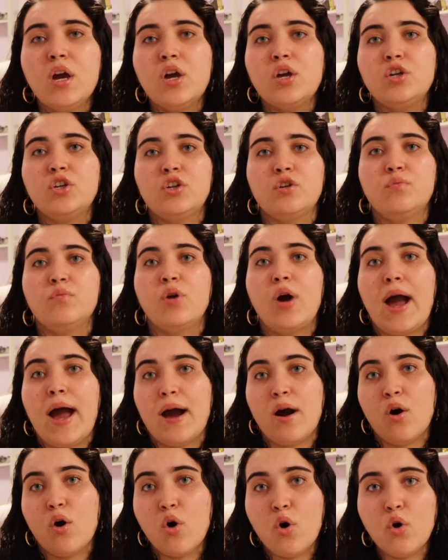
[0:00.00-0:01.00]
you're
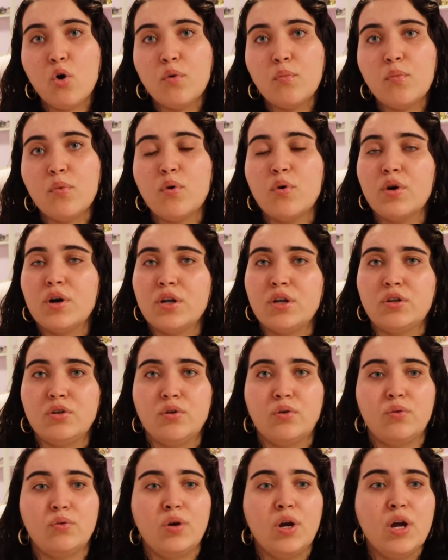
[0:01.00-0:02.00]
at home more, you
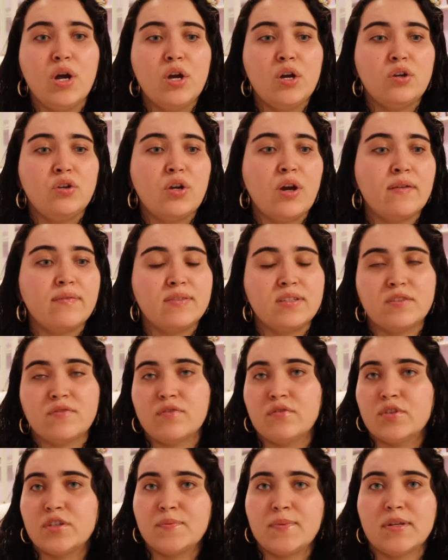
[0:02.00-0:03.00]
have
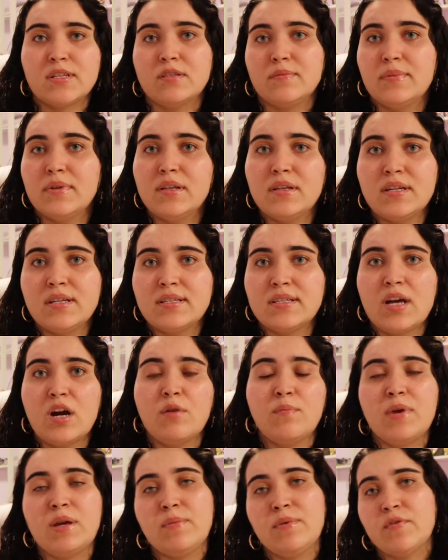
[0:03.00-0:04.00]
different responsibilities now.
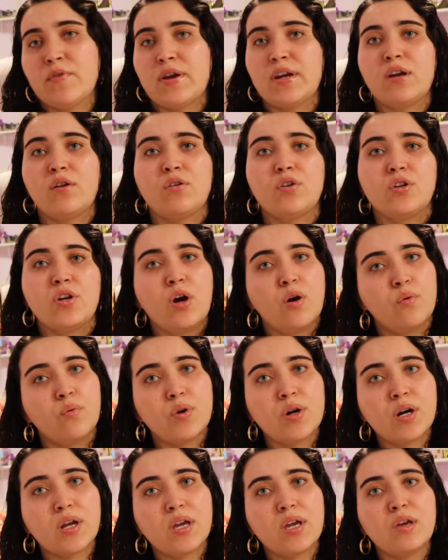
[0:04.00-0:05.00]
Maybe right now you're not
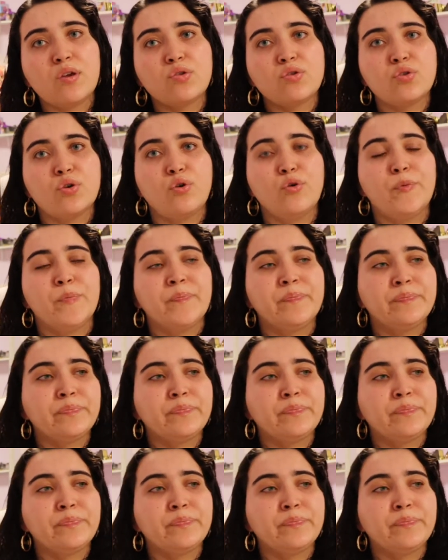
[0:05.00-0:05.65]
working, so